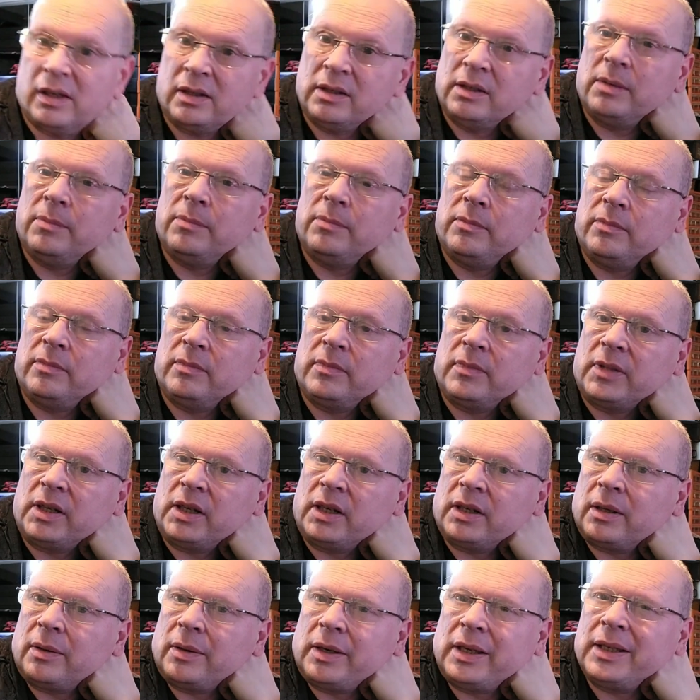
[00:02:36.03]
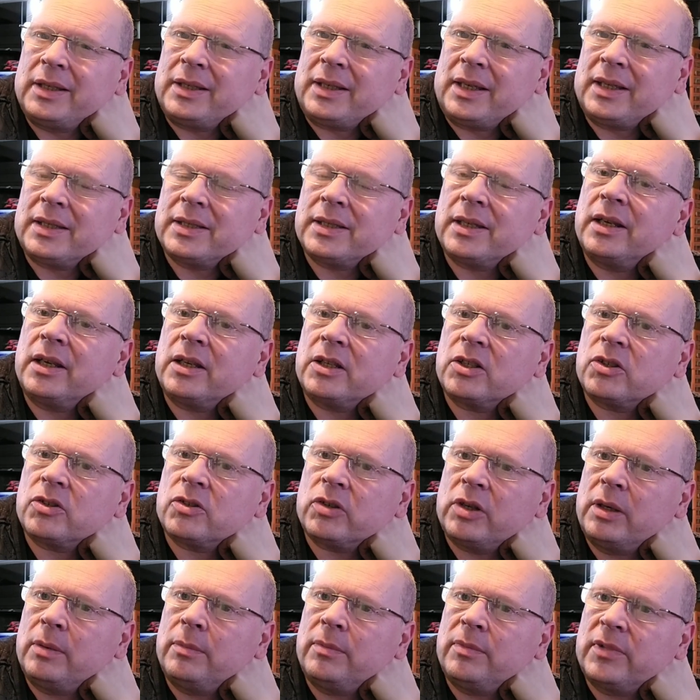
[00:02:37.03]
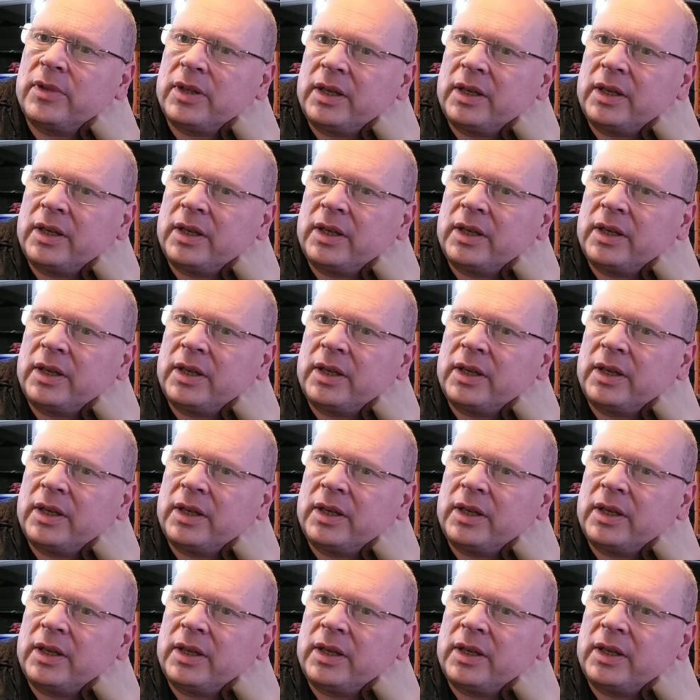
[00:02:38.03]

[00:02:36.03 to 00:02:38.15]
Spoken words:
it's an extreme